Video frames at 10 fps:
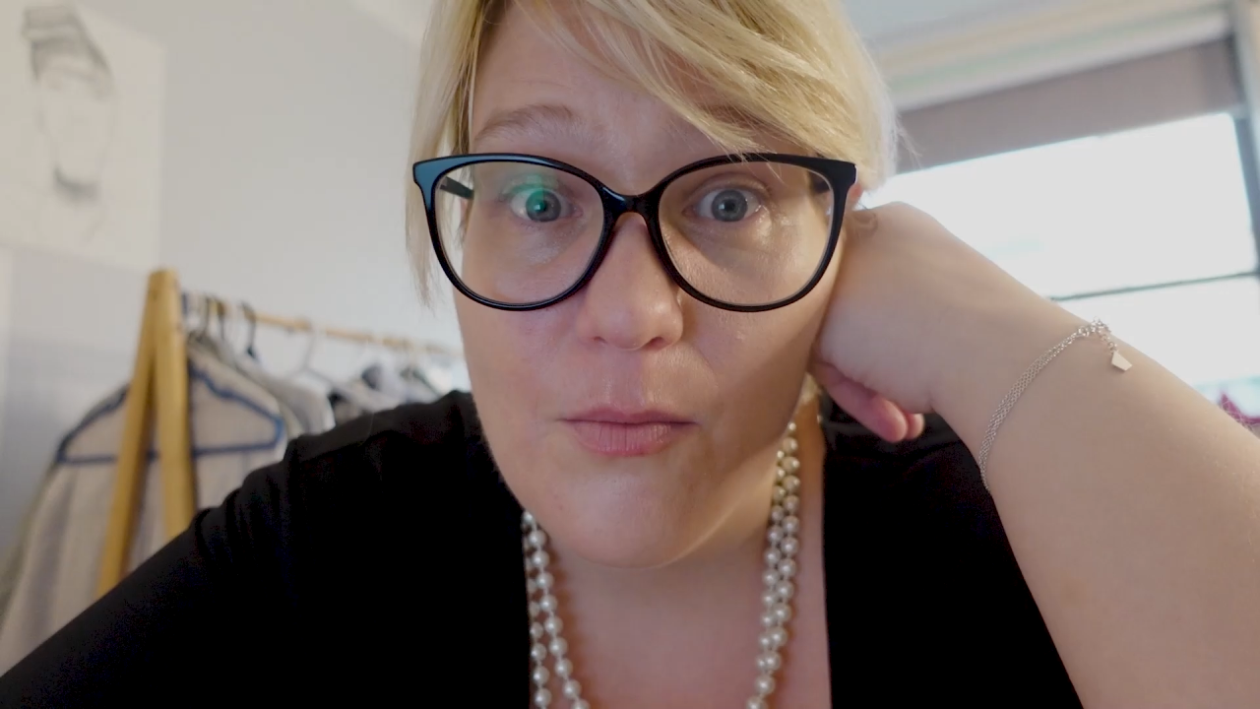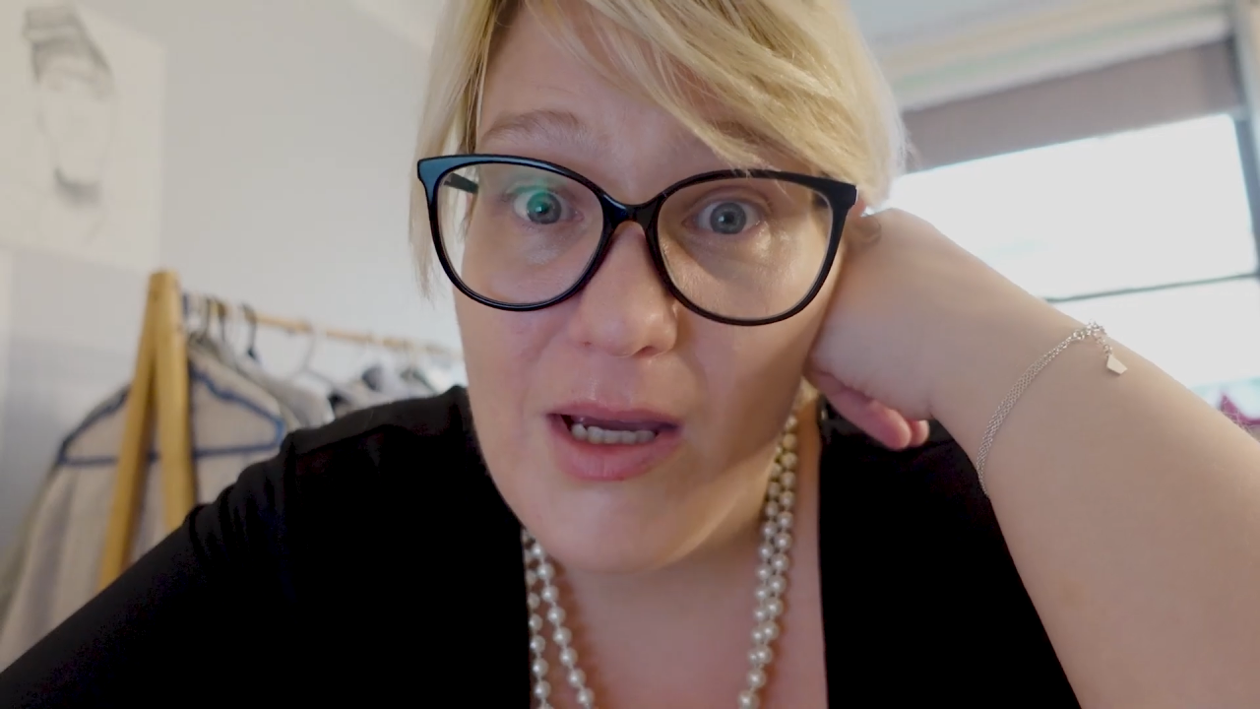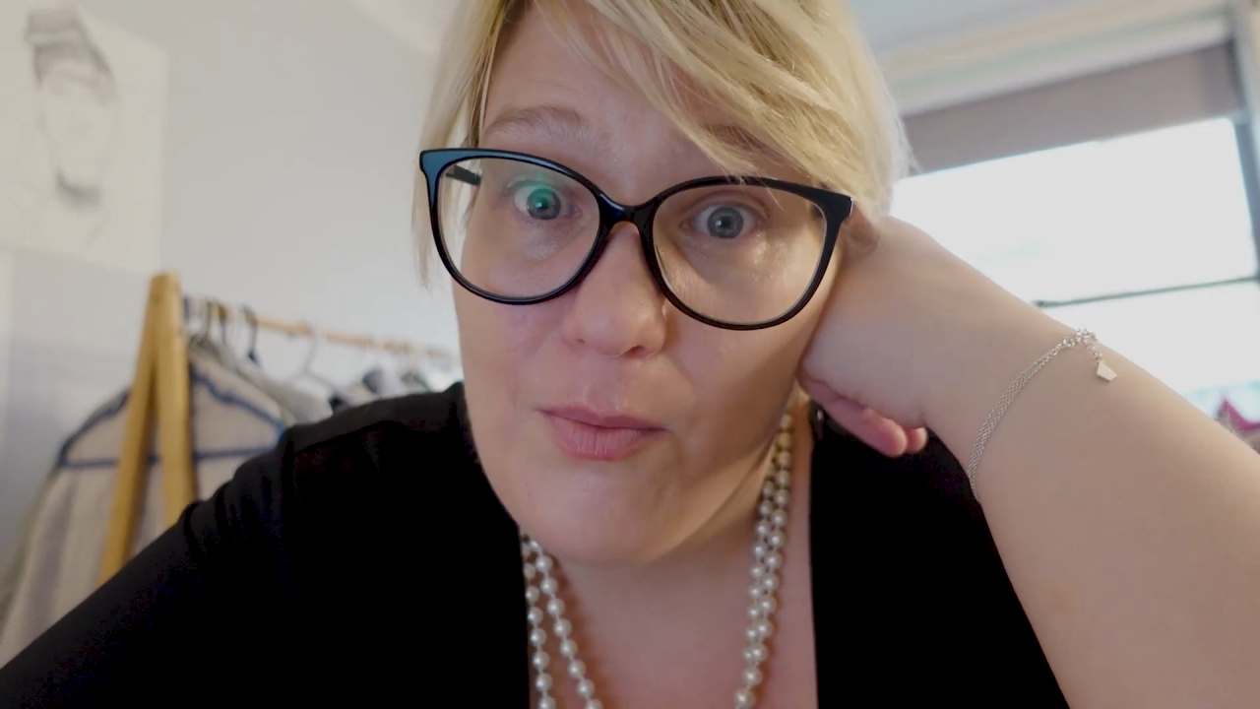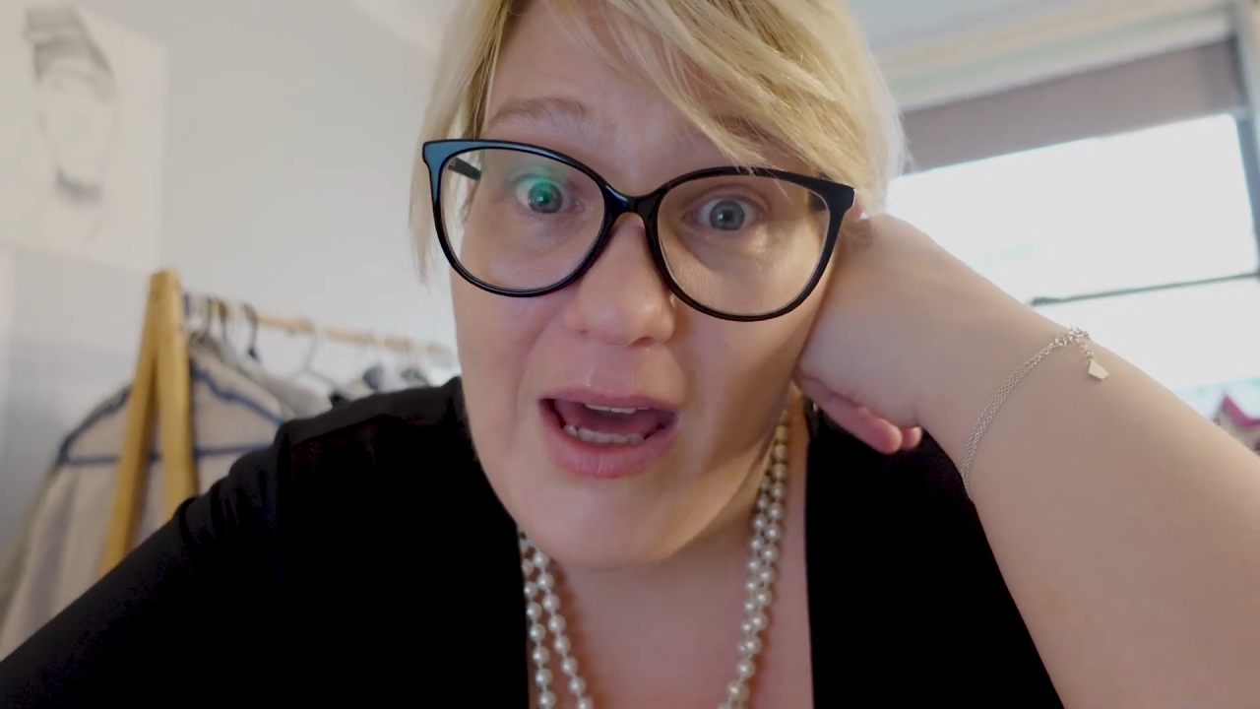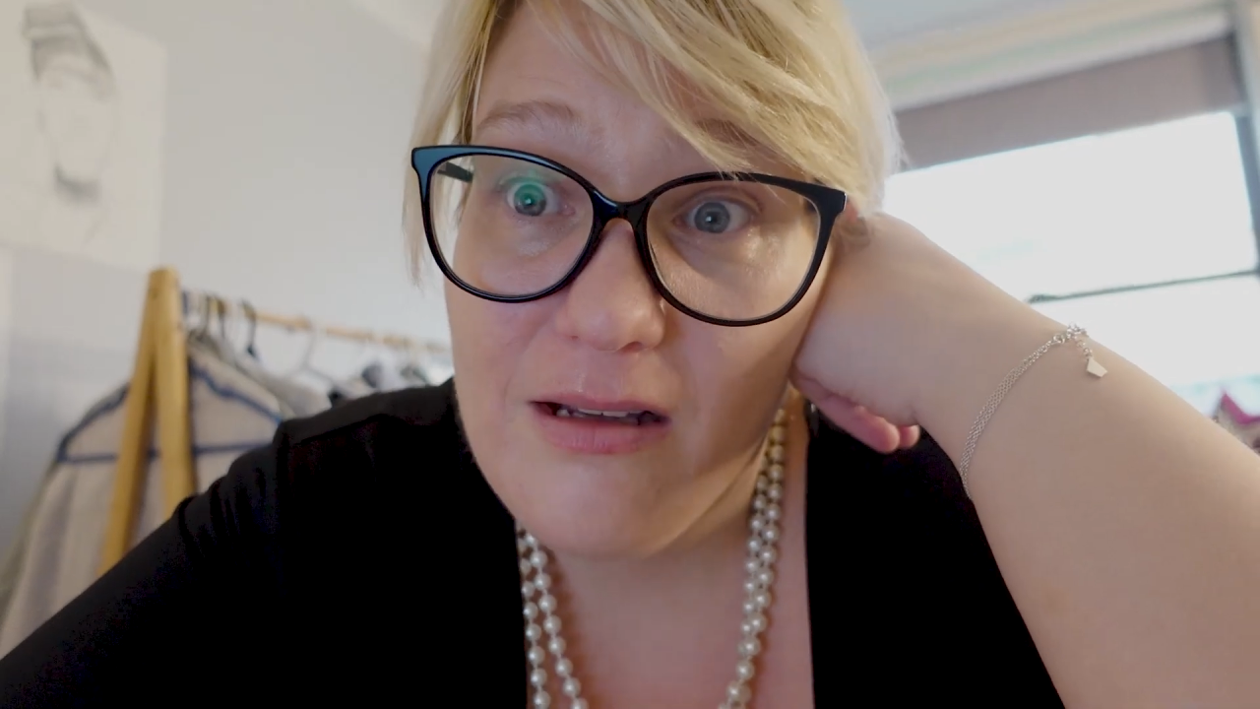I
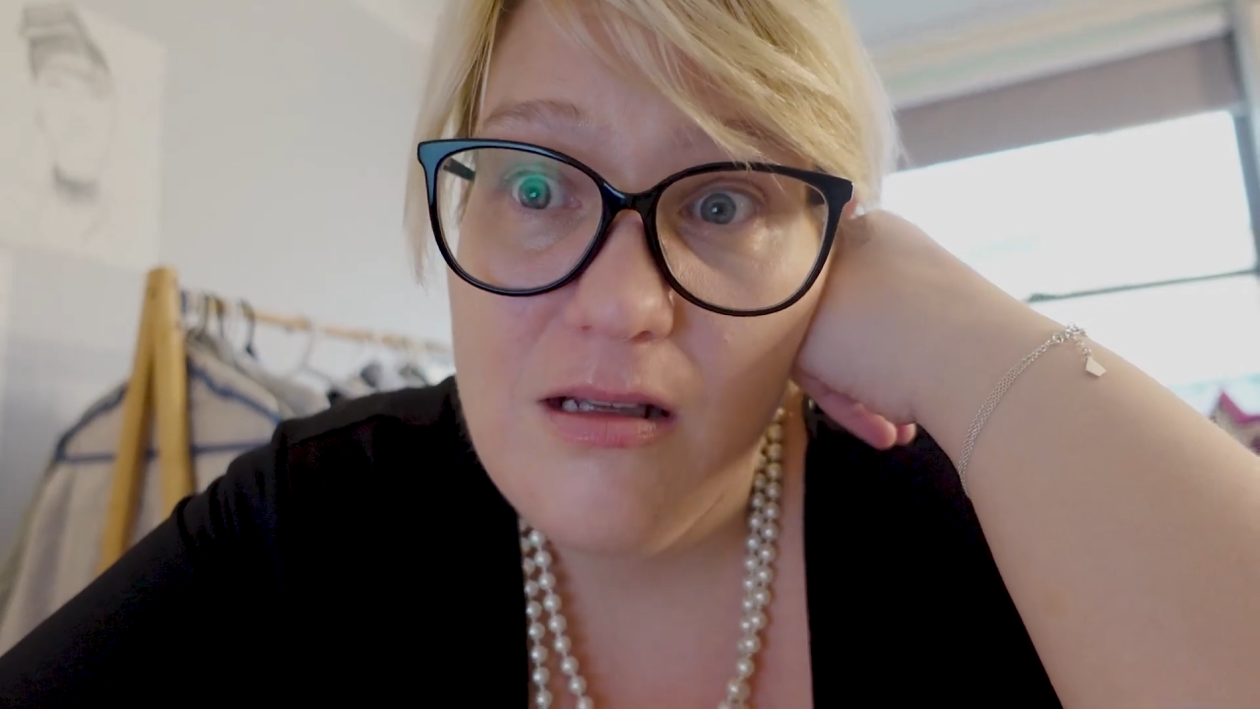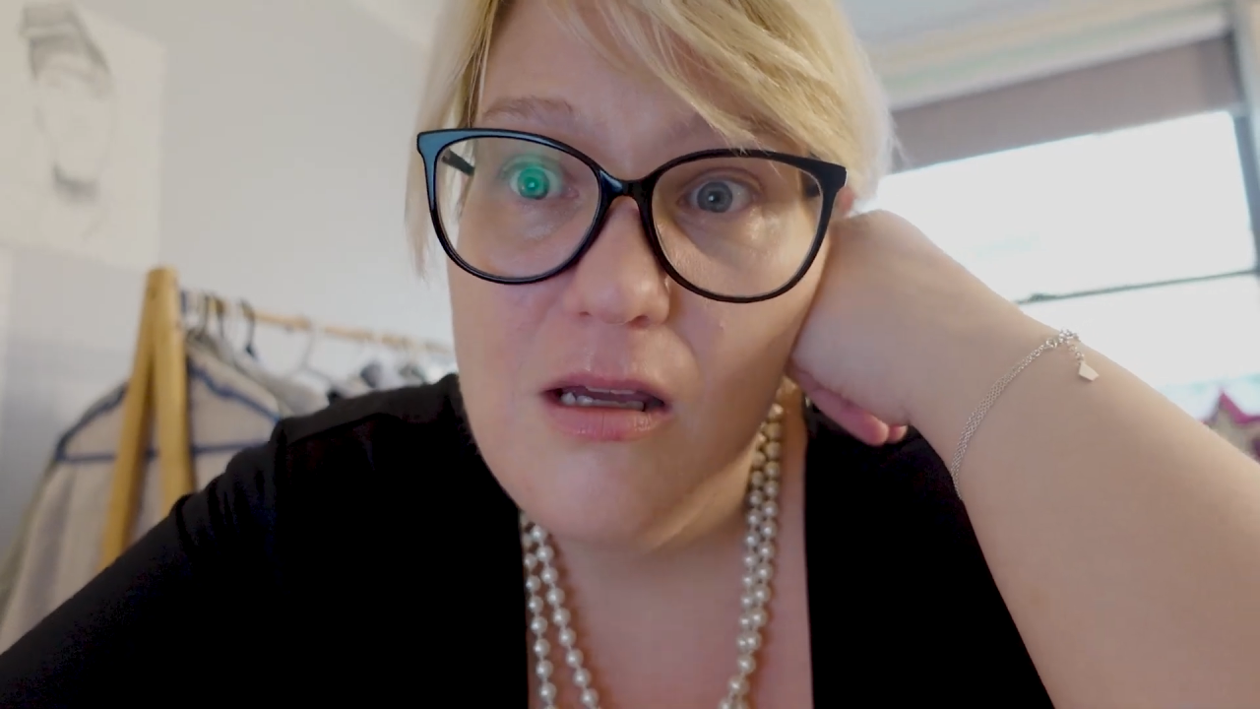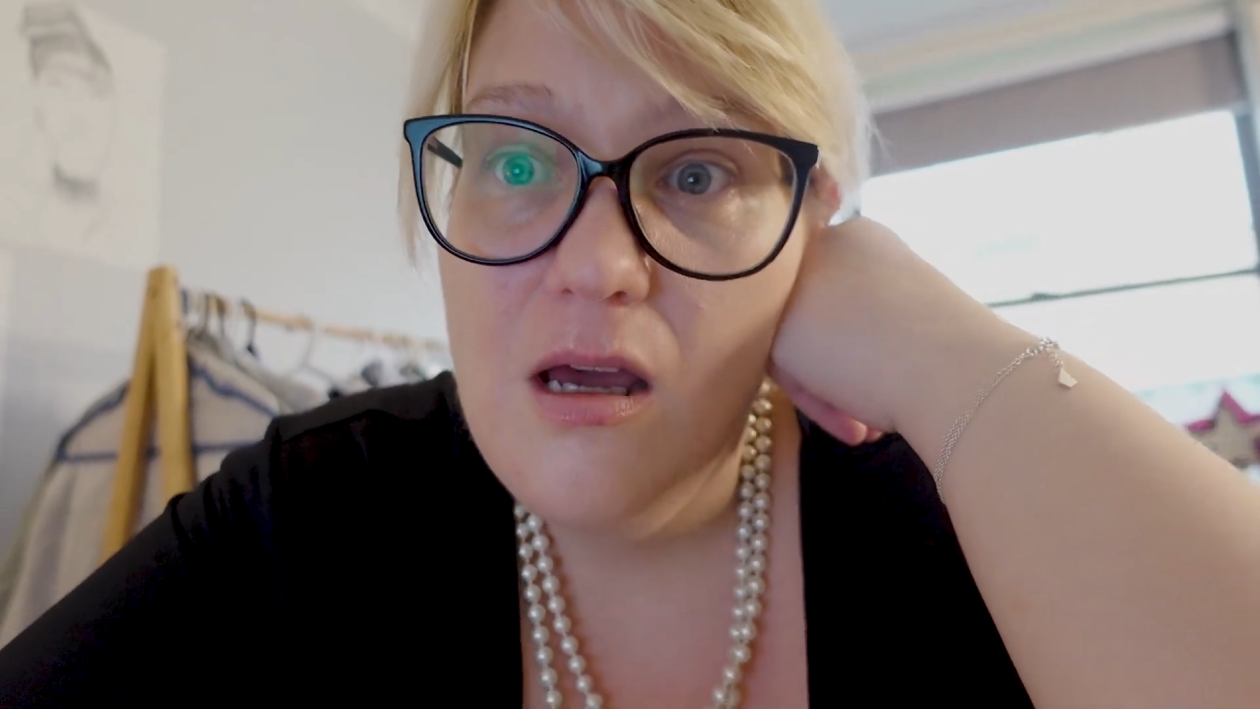make bags.